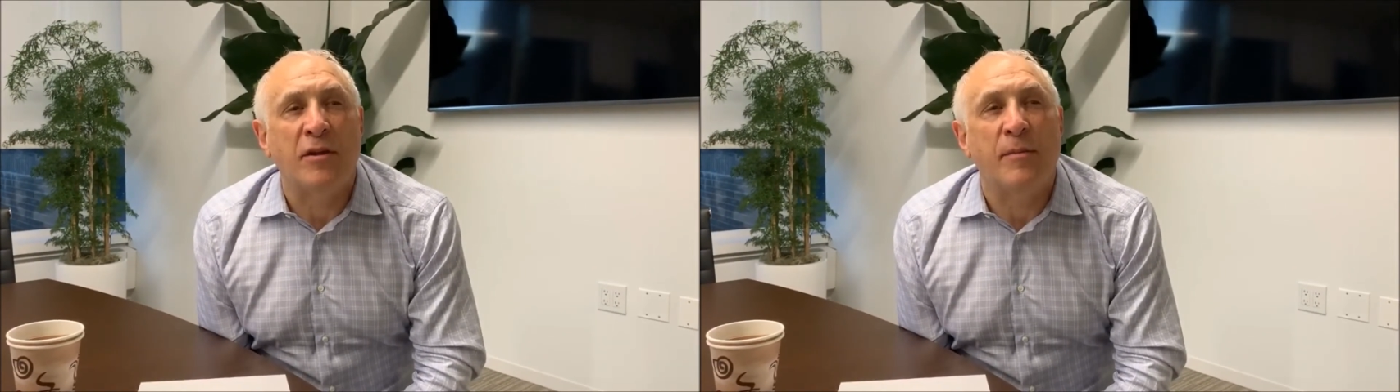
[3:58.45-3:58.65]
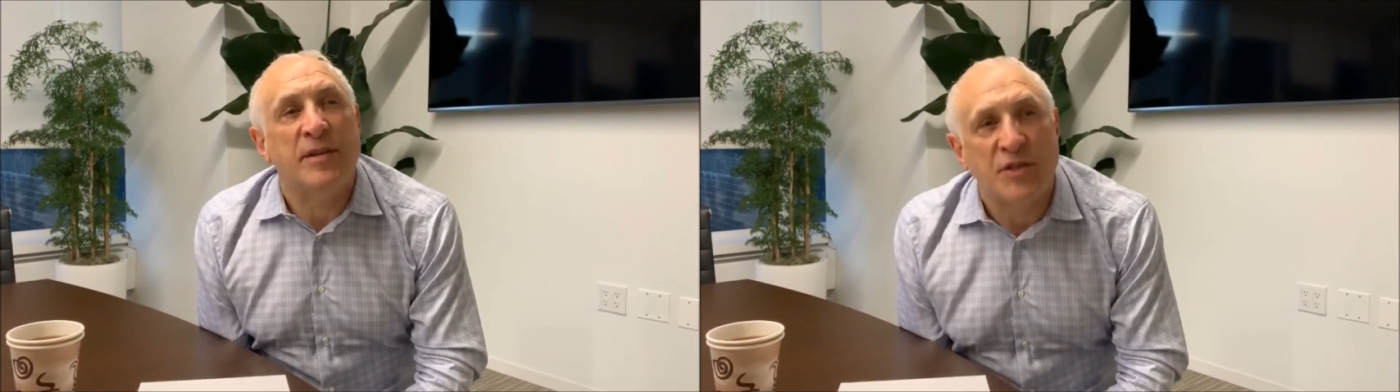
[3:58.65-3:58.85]
The
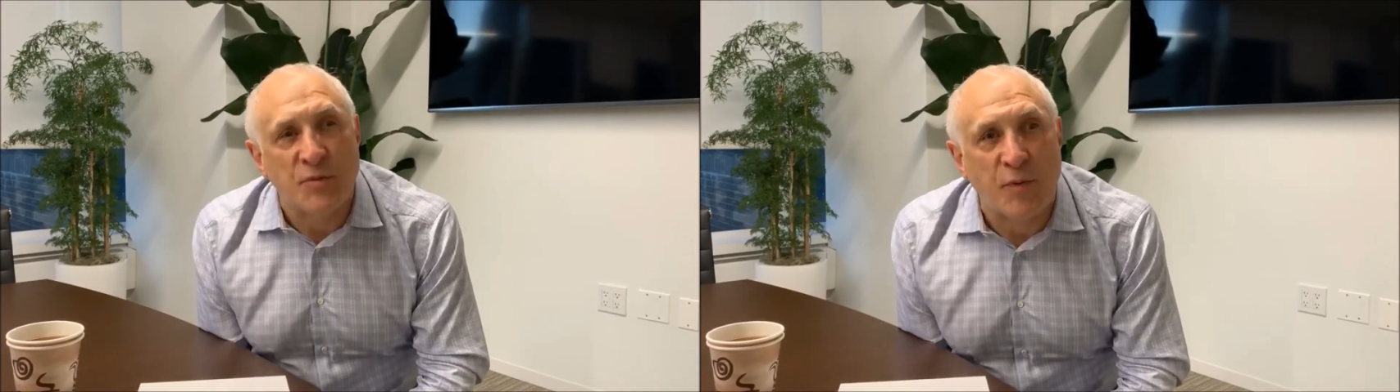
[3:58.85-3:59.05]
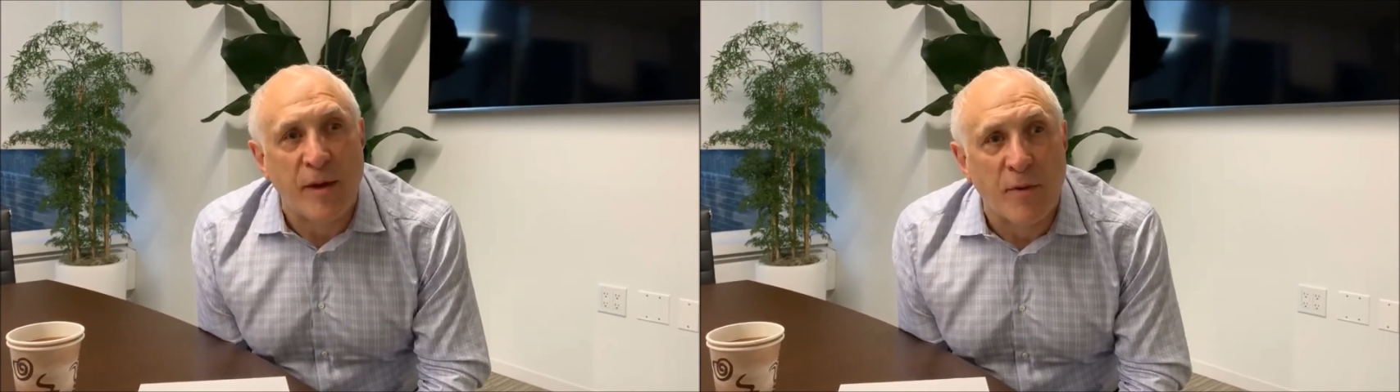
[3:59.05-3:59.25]
Business
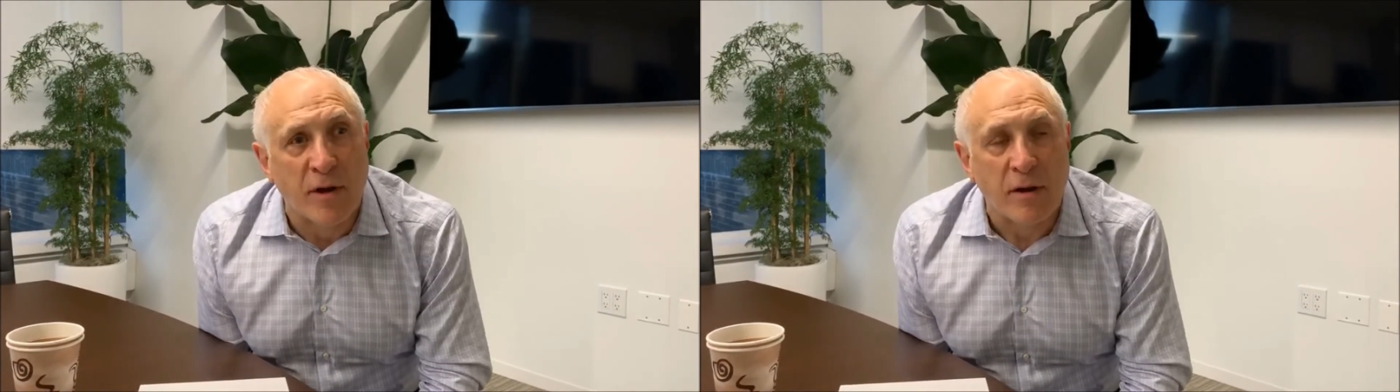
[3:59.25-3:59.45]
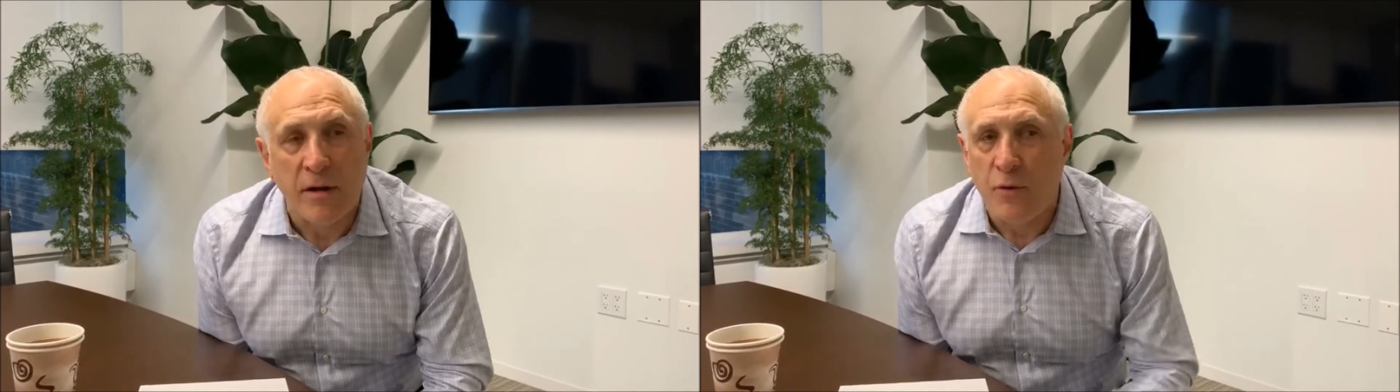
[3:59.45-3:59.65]
Playbook,
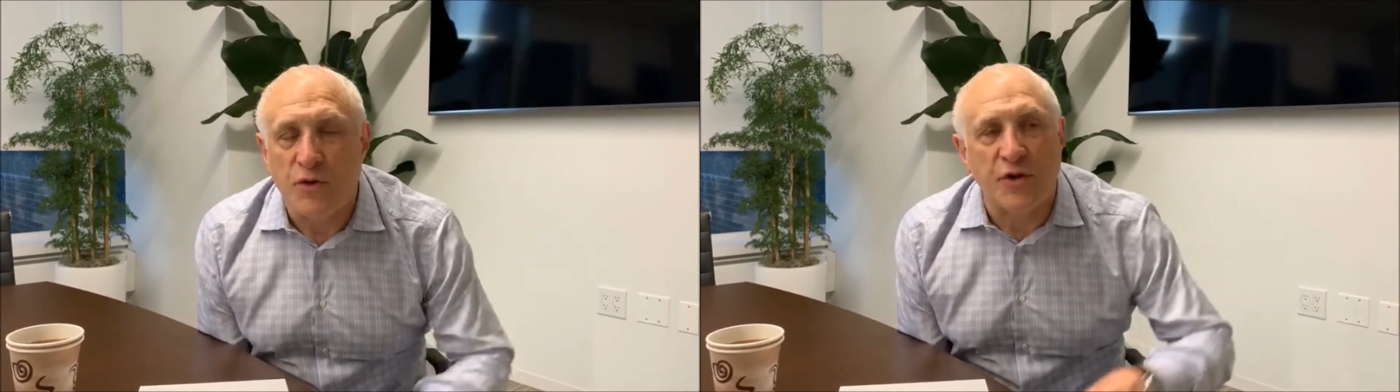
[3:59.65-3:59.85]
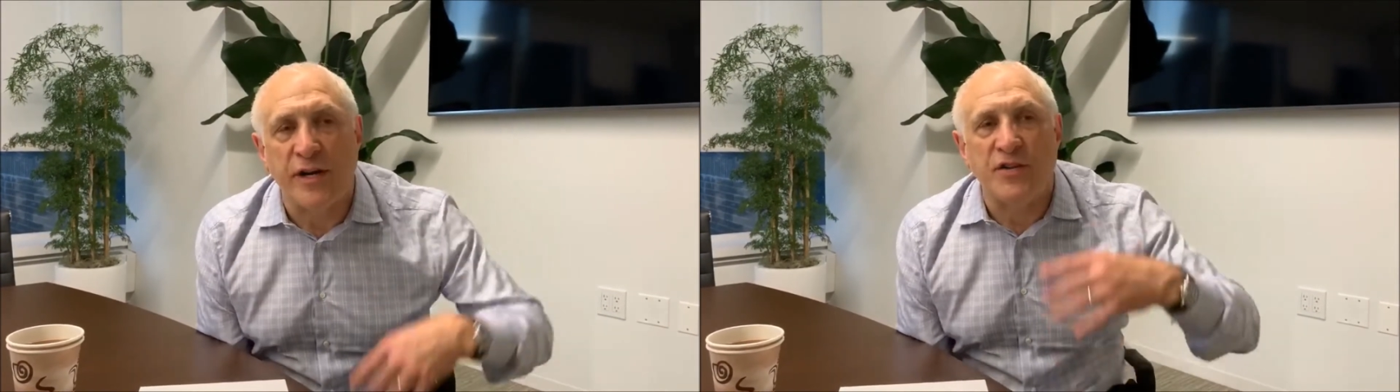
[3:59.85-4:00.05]
which you
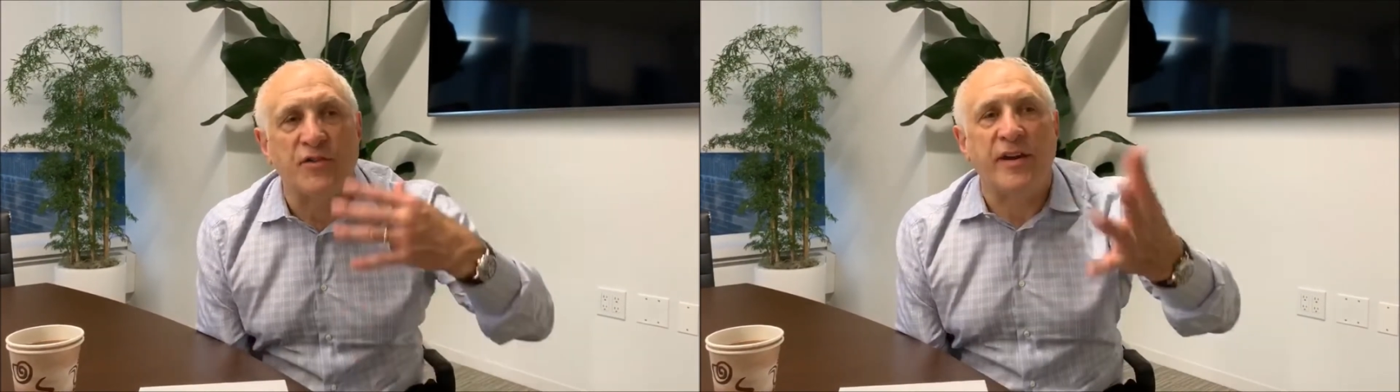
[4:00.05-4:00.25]
can easily